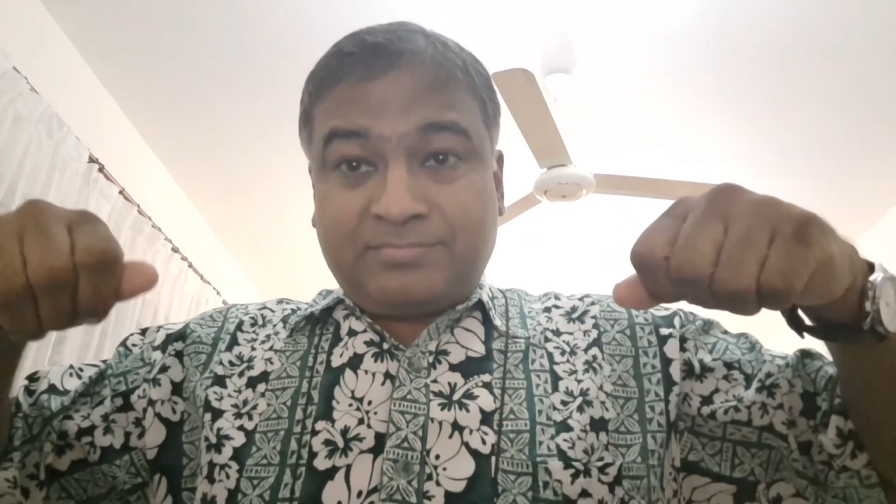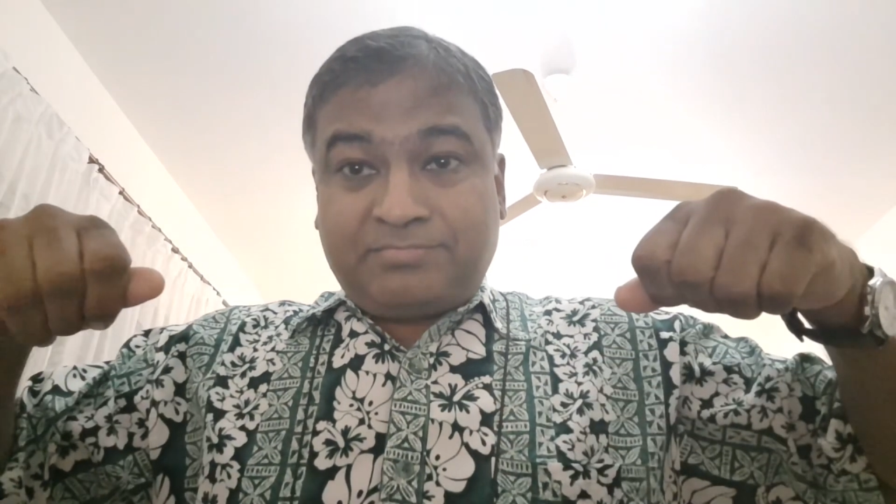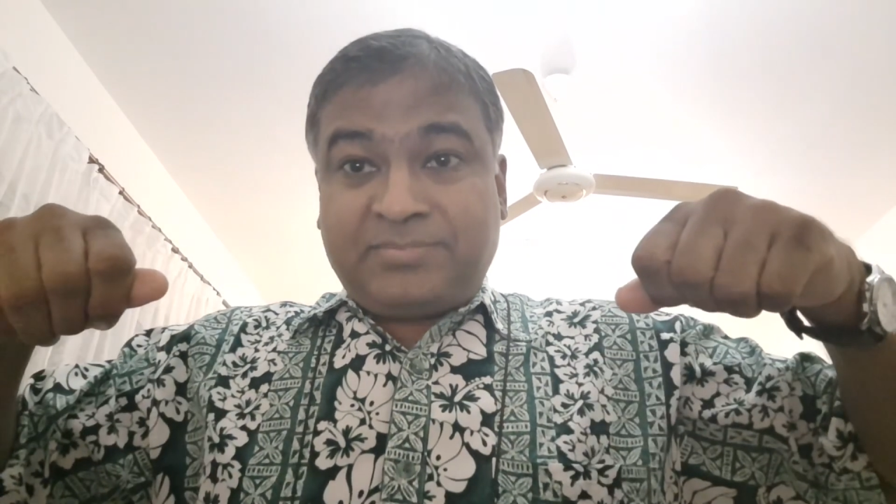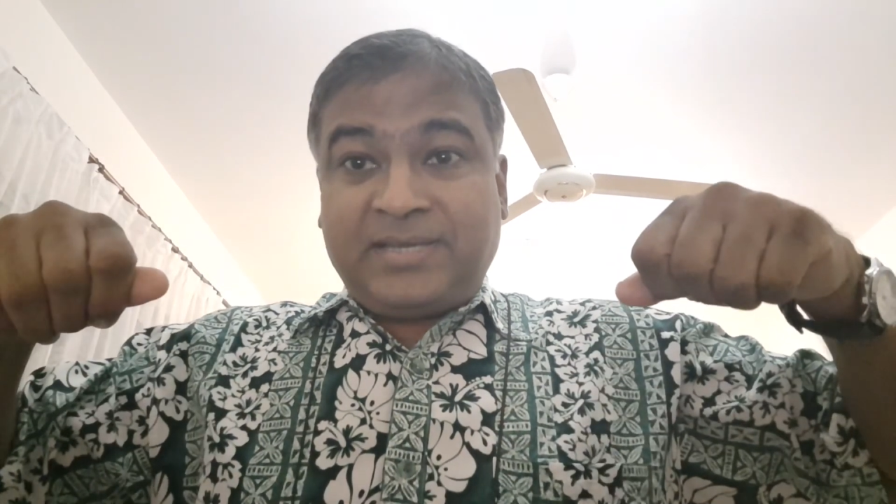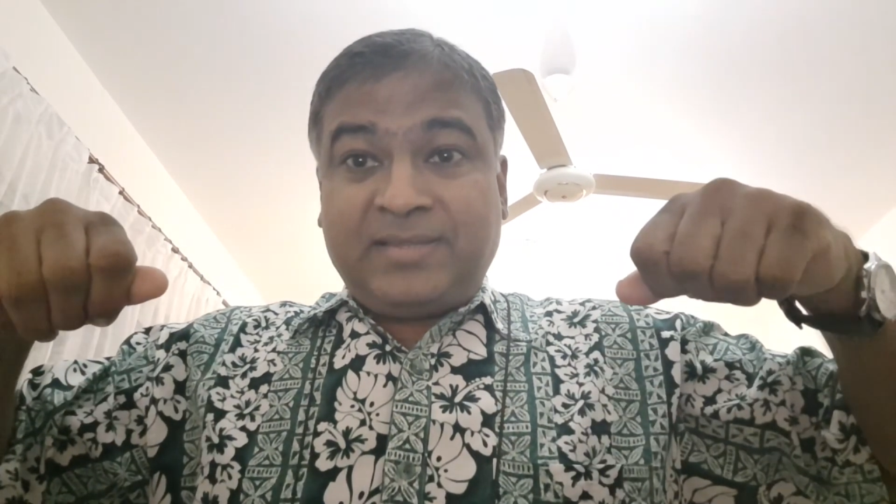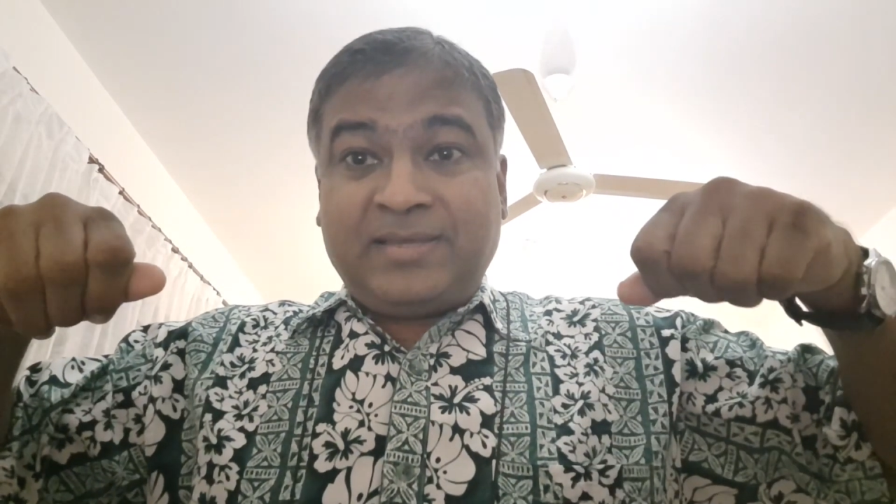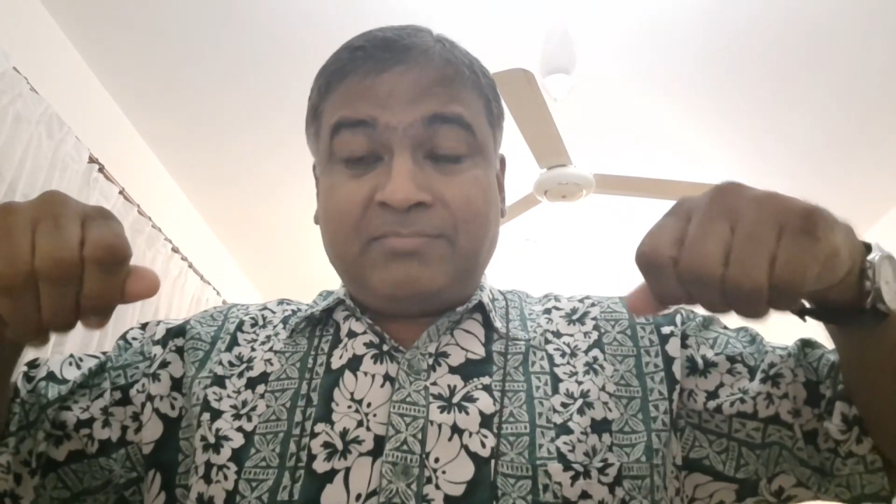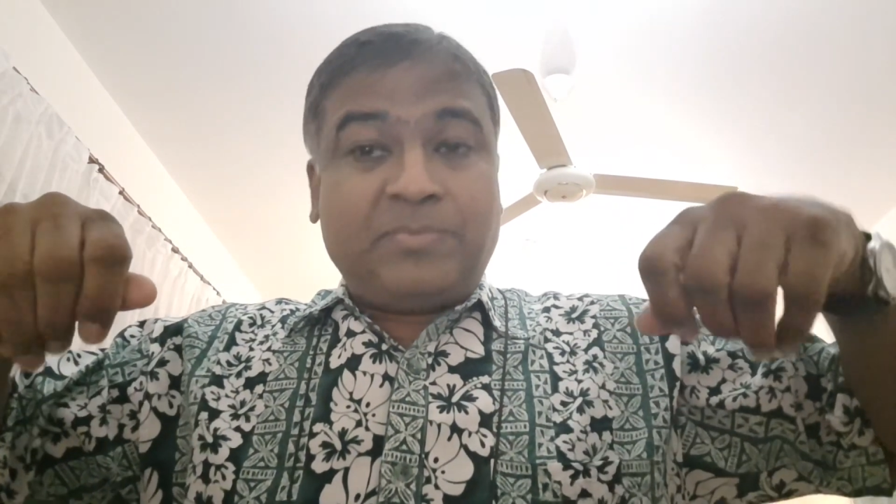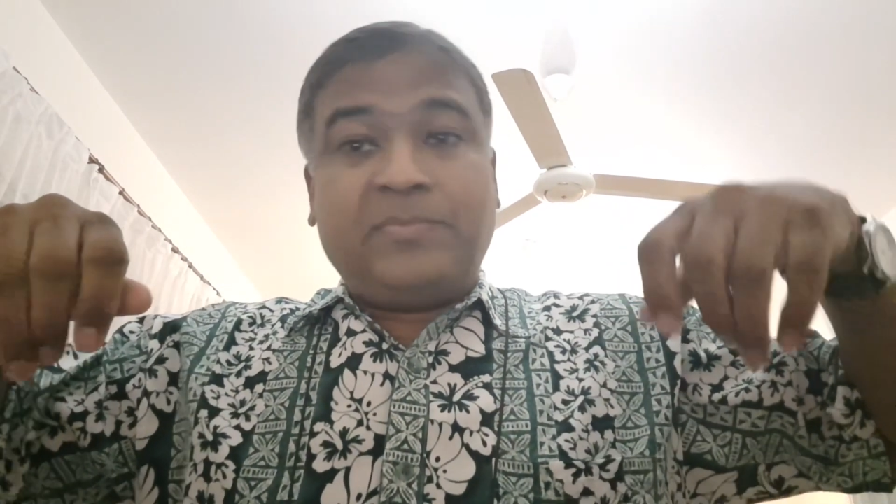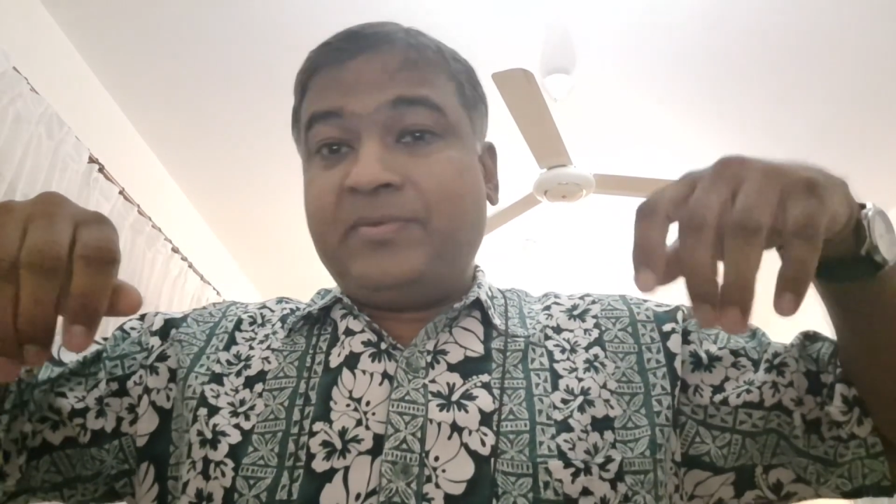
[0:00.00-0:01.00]
We
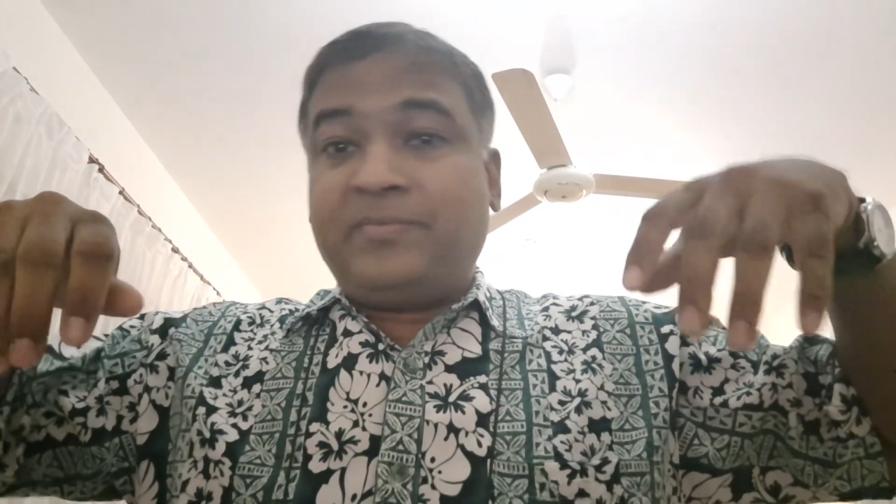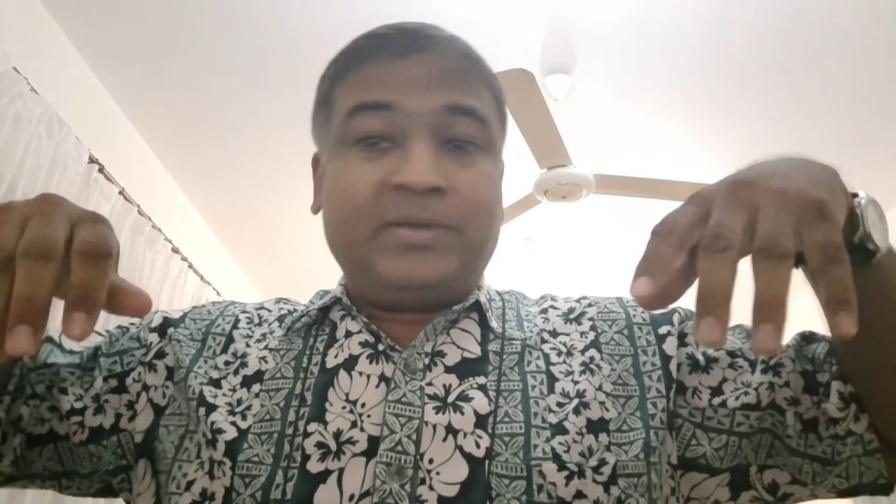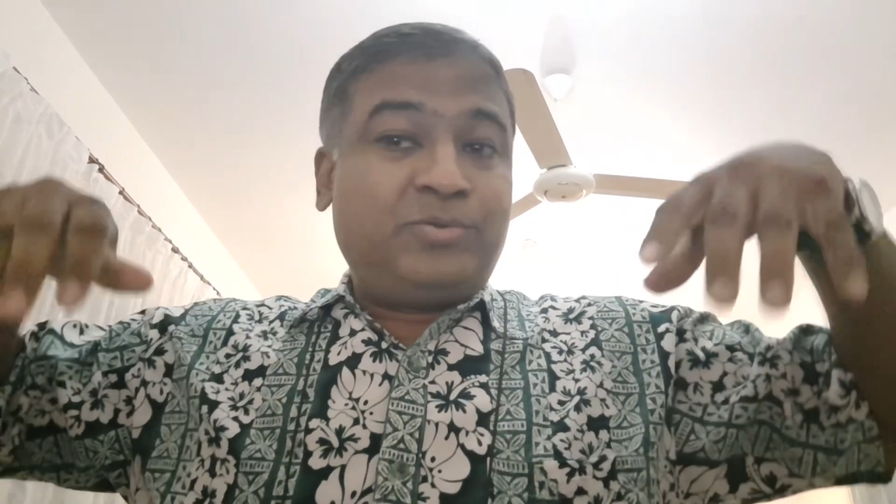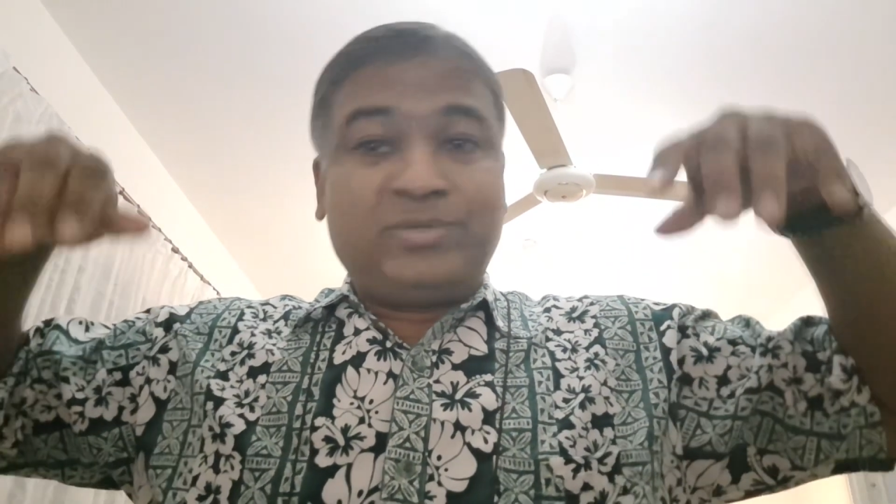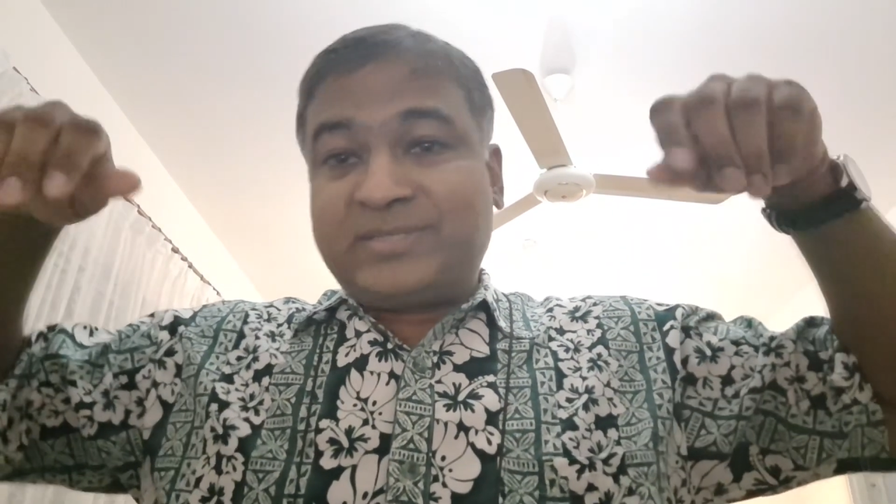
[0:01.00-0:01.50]
can do